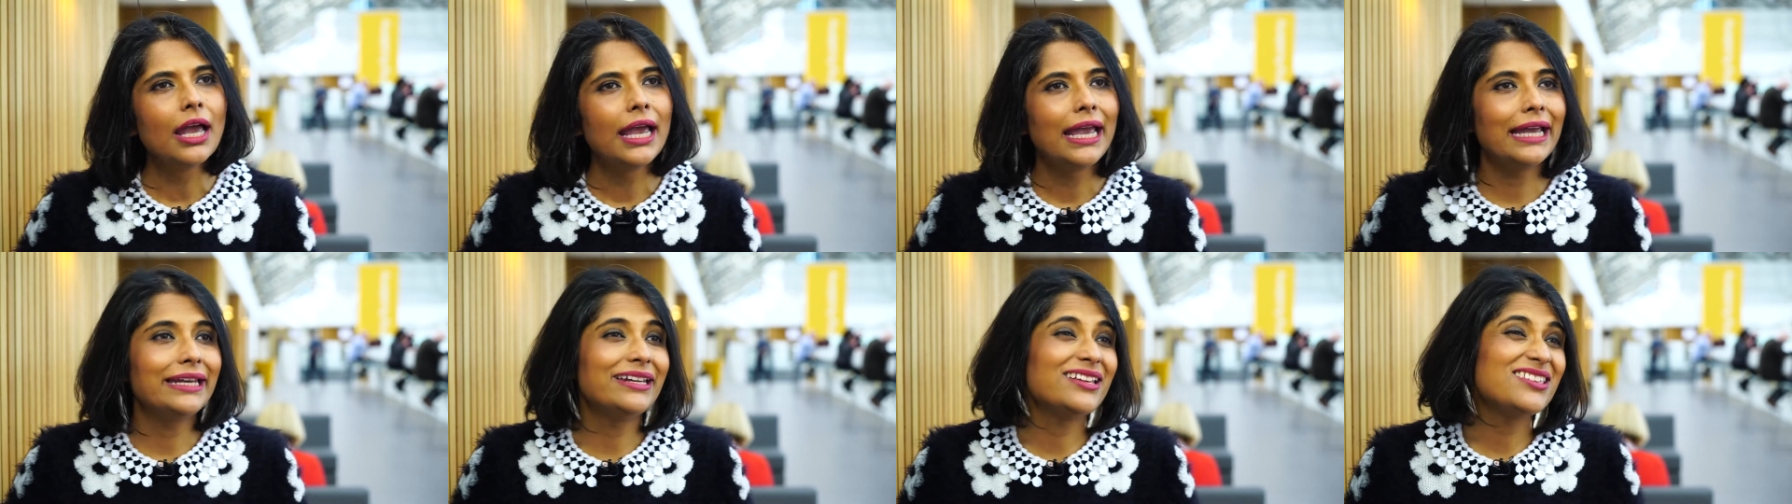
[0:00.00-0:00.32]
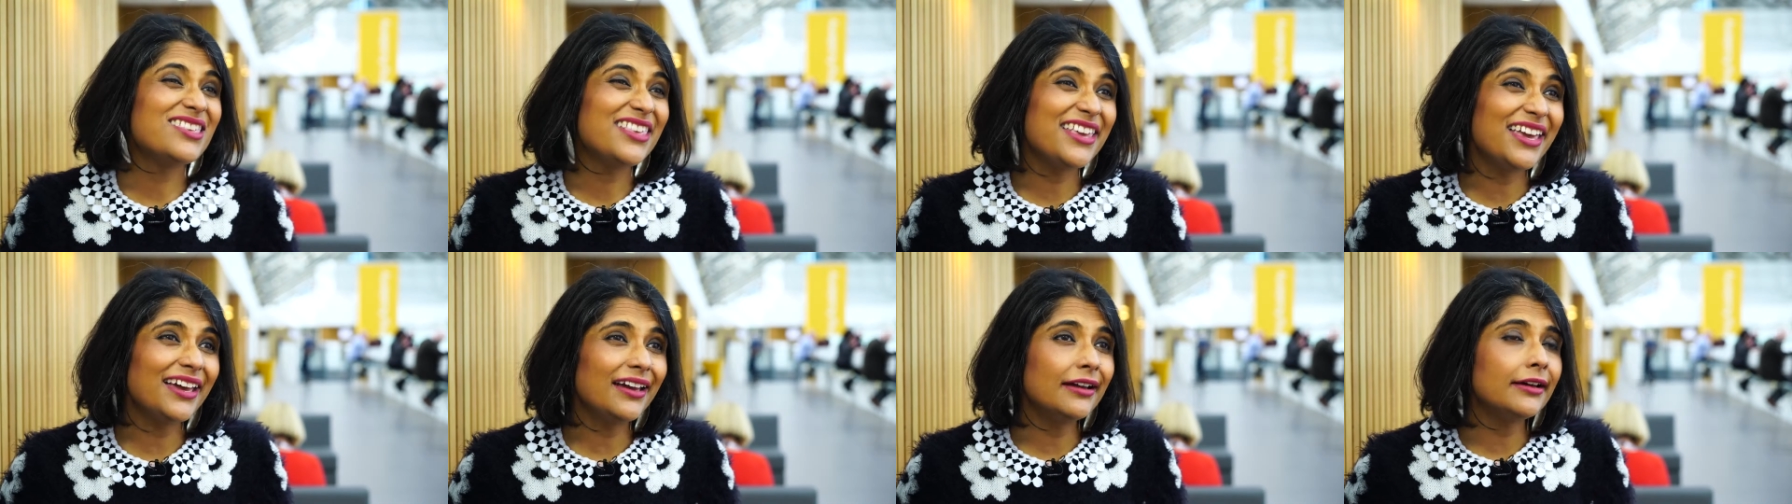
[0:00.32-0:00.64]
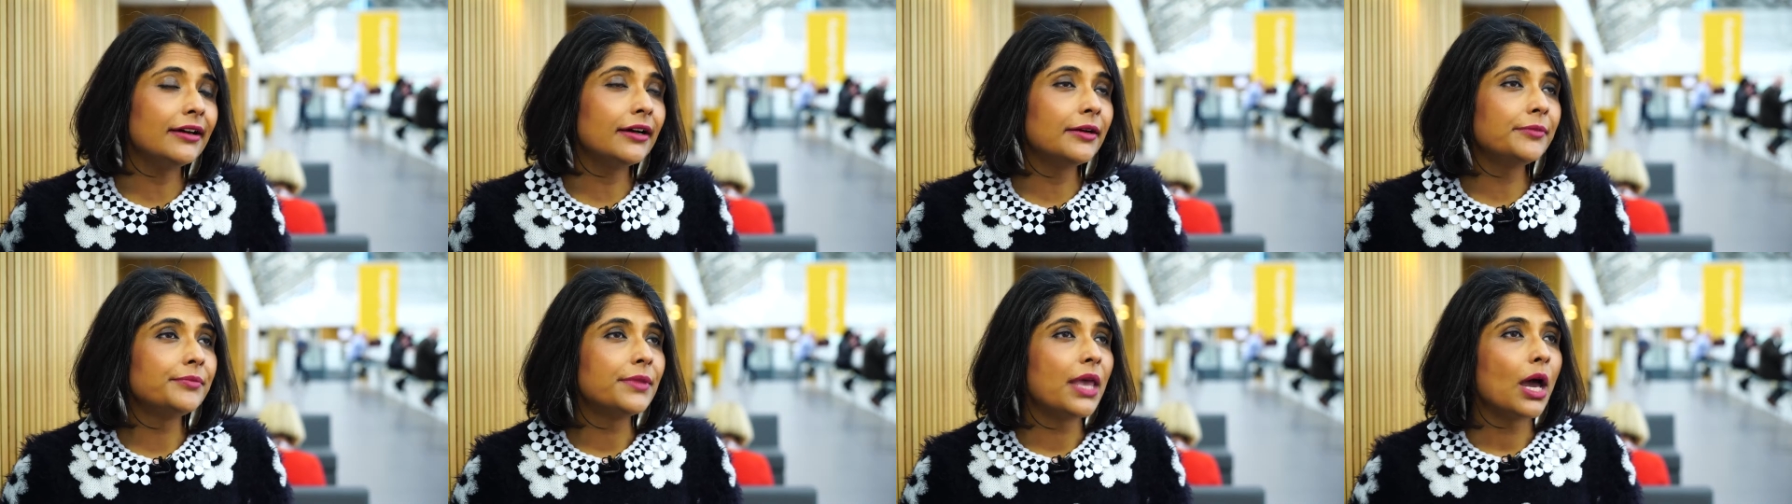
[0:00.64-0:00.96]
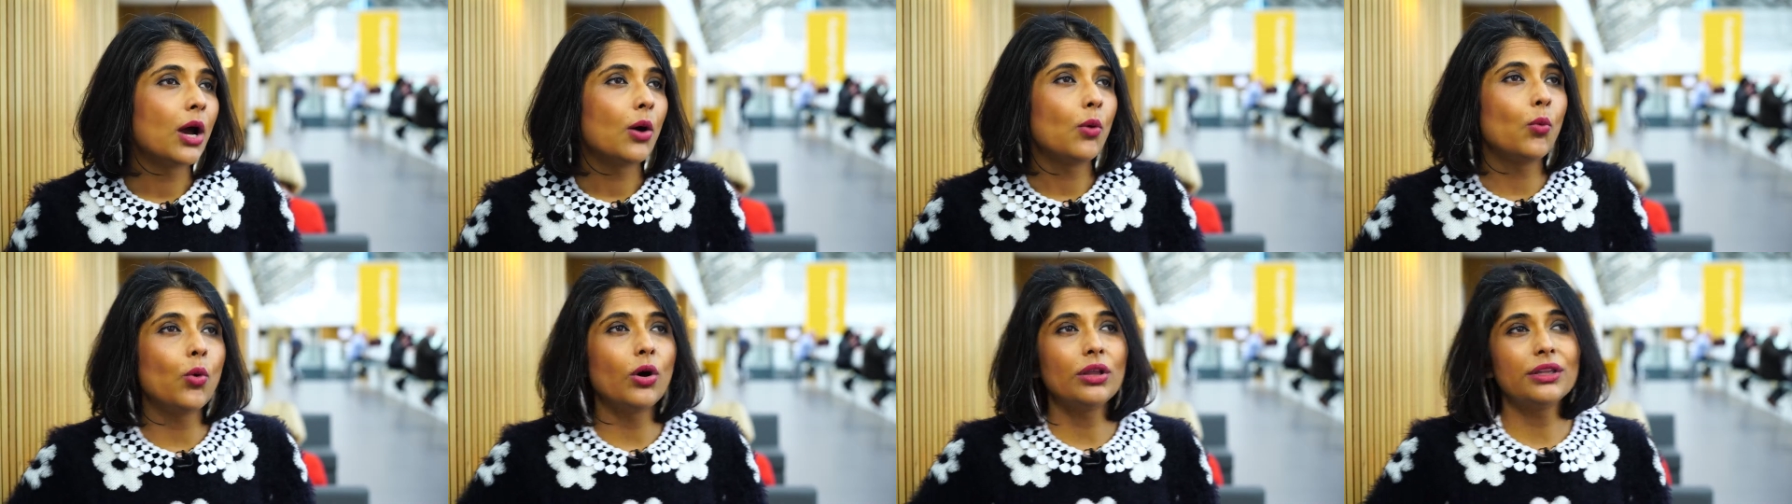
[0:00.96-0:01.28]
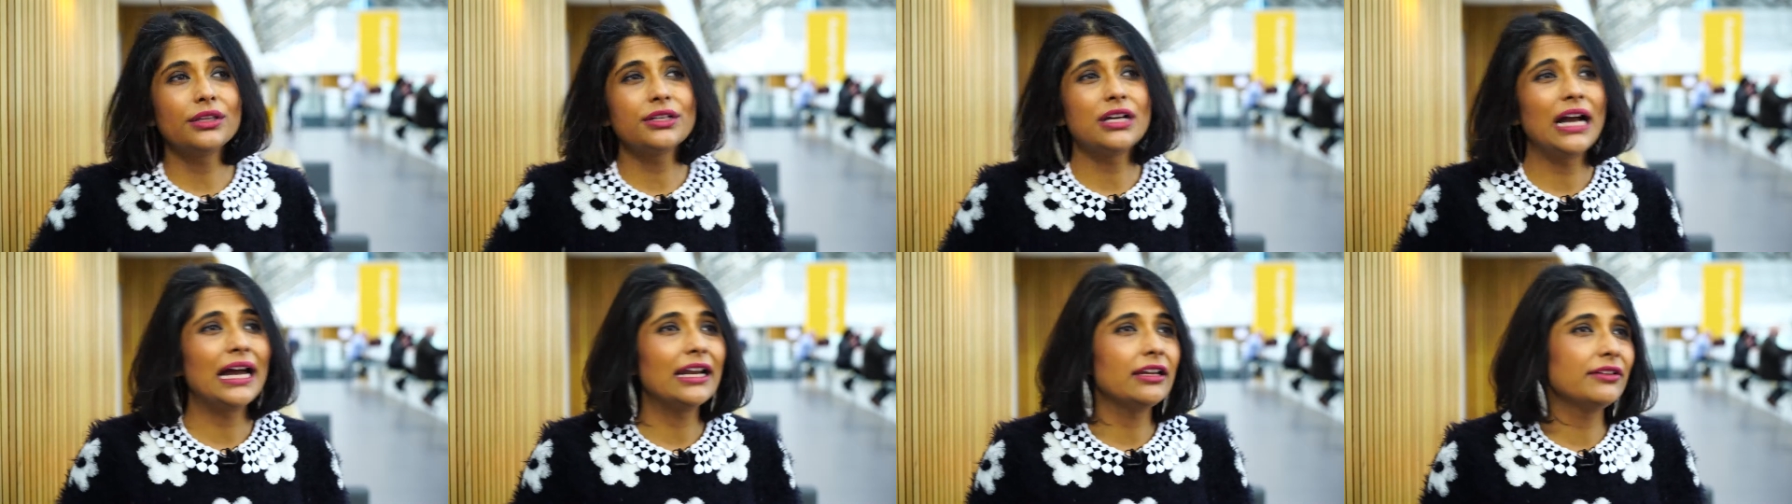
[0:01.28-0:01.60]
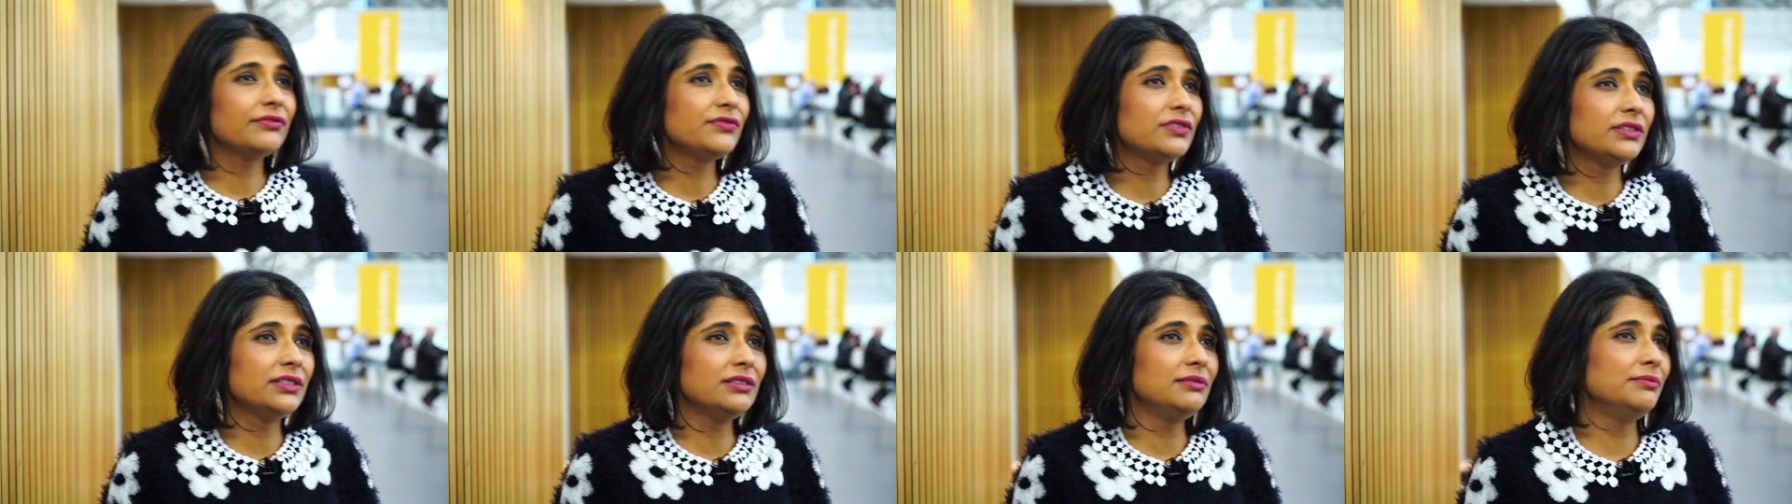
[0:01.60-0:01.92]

in a year, what the kind of